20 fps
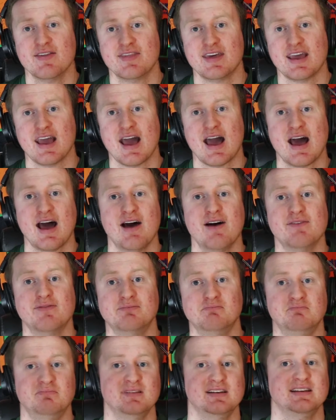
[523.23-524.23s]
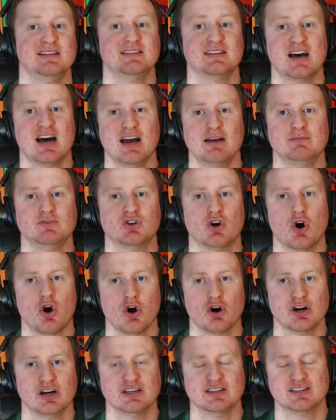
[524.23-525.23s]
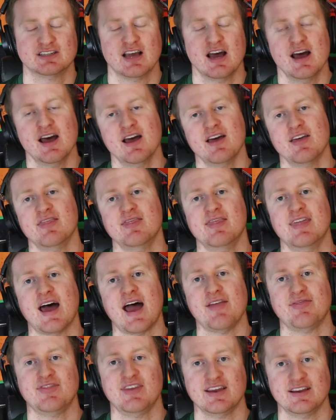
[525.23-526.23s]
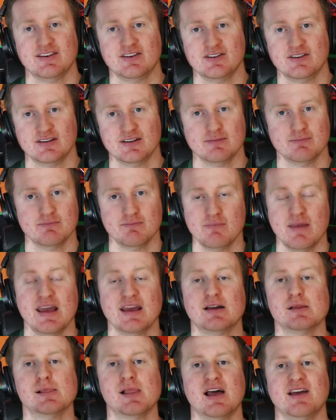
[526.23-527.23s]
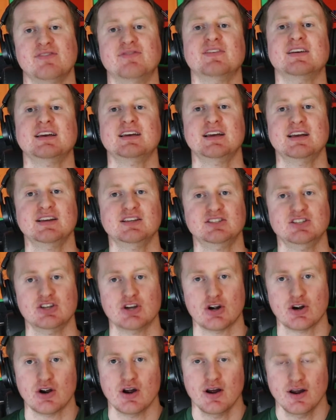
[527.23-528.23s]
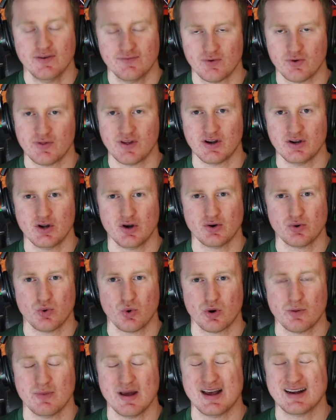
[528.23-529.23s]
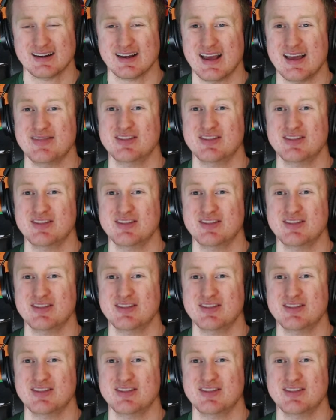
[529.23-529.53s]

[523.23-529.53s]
They have big-time targets that they can make life easier for their young quarterback.